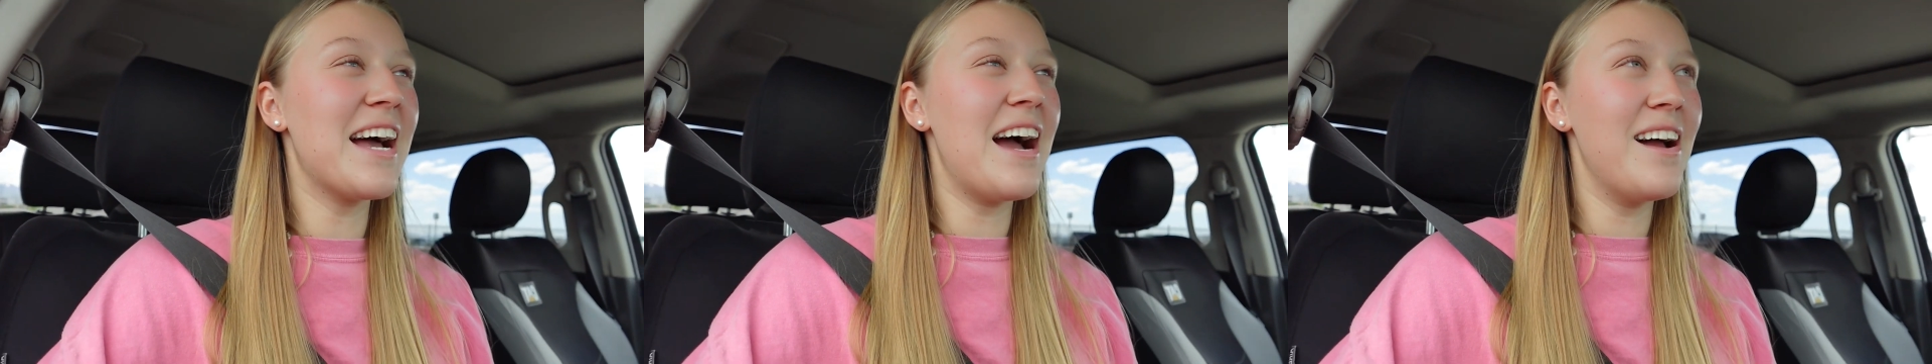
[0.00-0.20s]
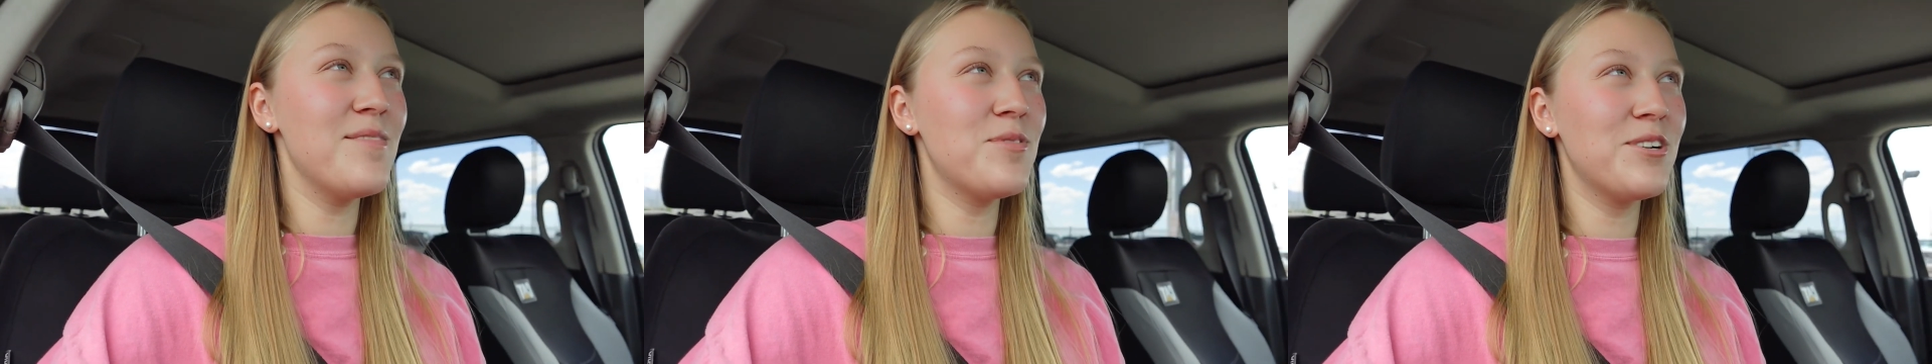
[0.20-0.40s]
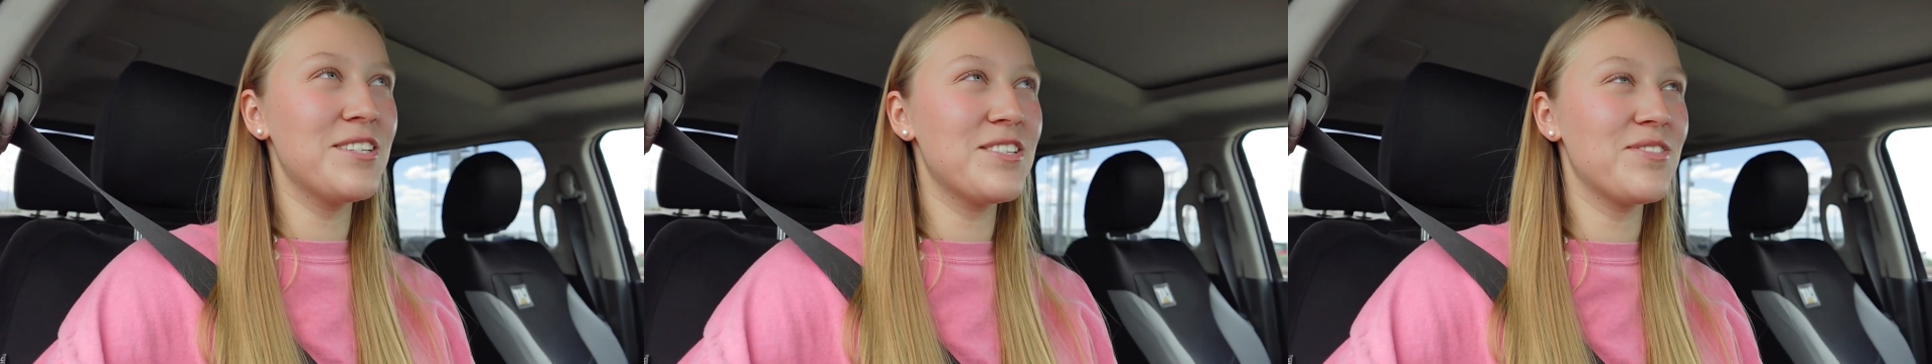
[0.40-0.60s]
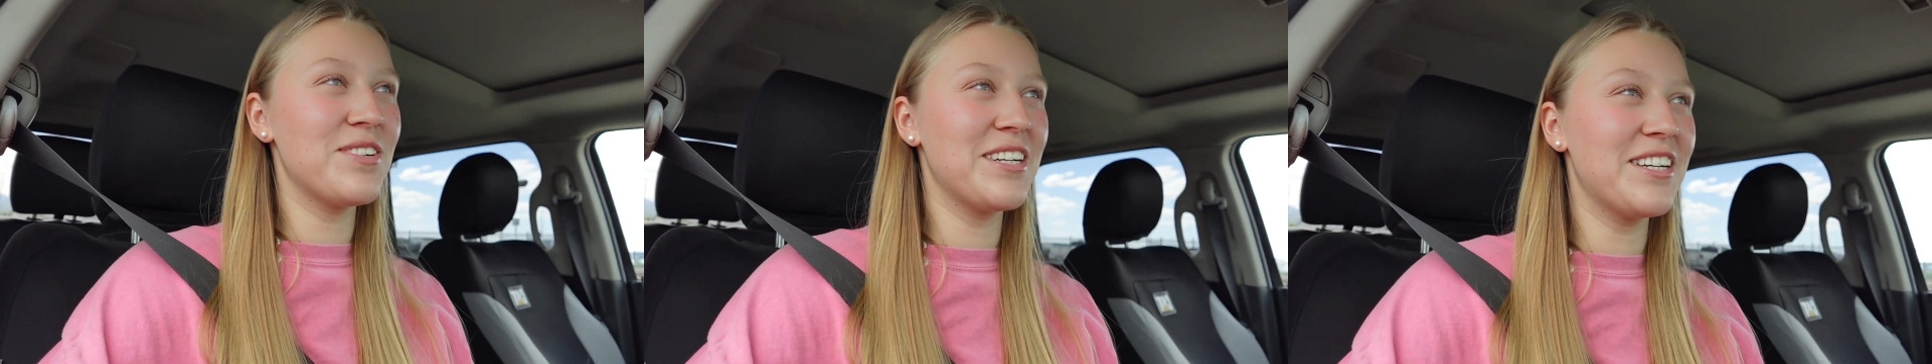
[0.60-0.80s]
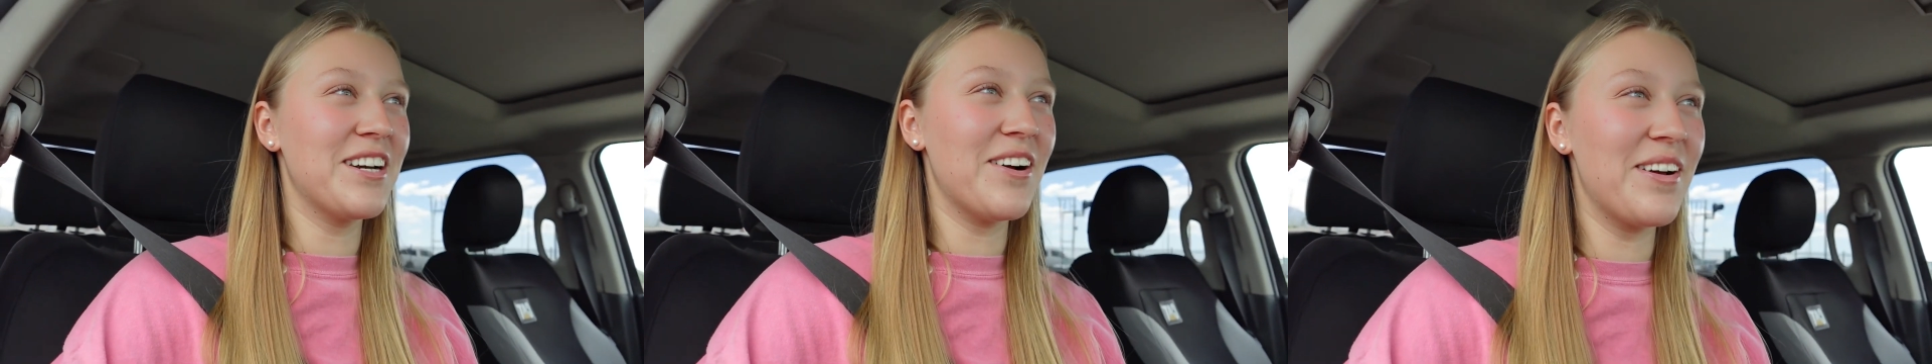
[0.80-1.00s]
I'm always the
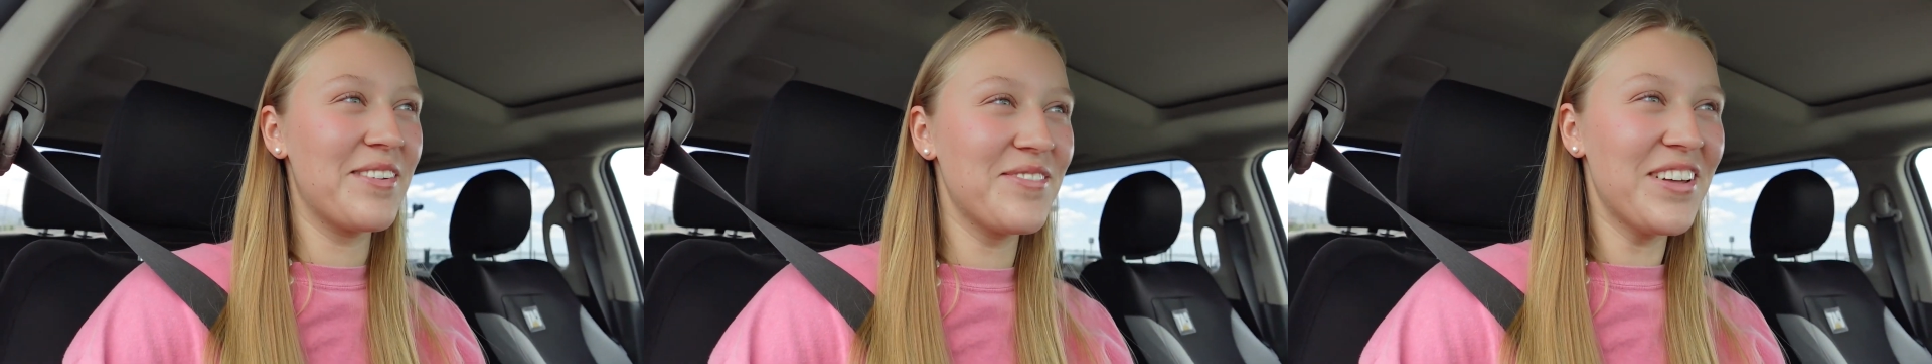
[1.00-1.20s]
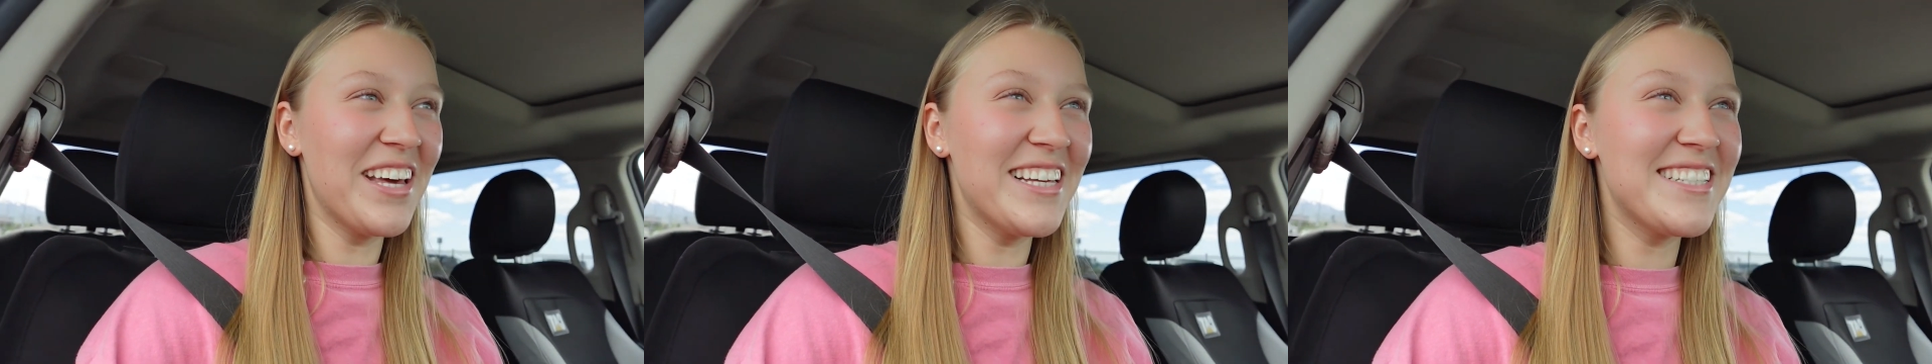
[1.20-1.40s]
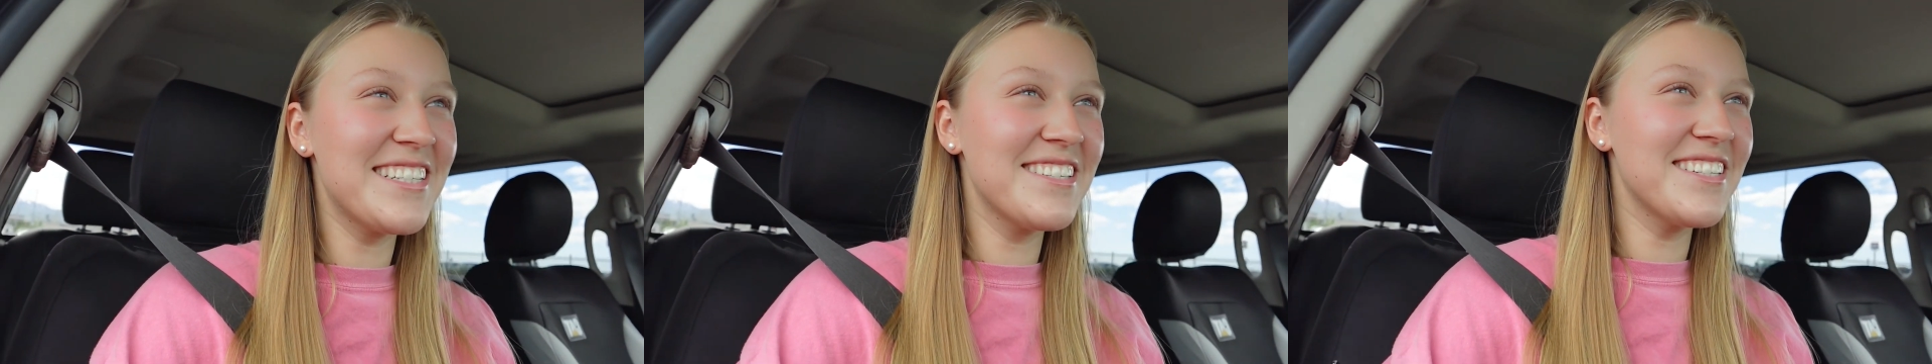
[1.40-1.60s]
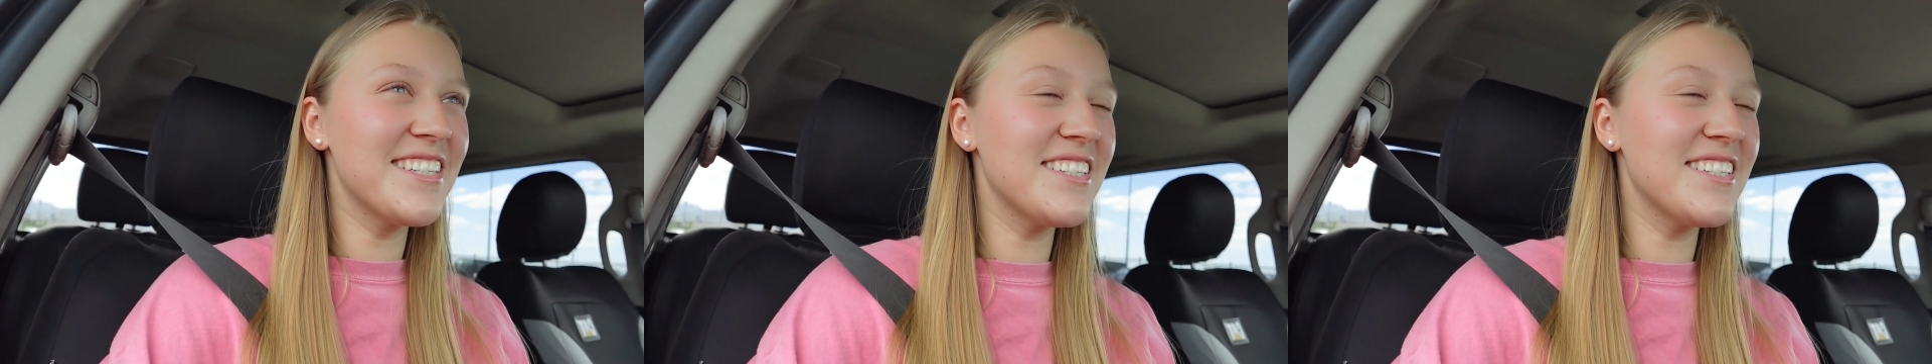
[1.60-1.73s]
one going places,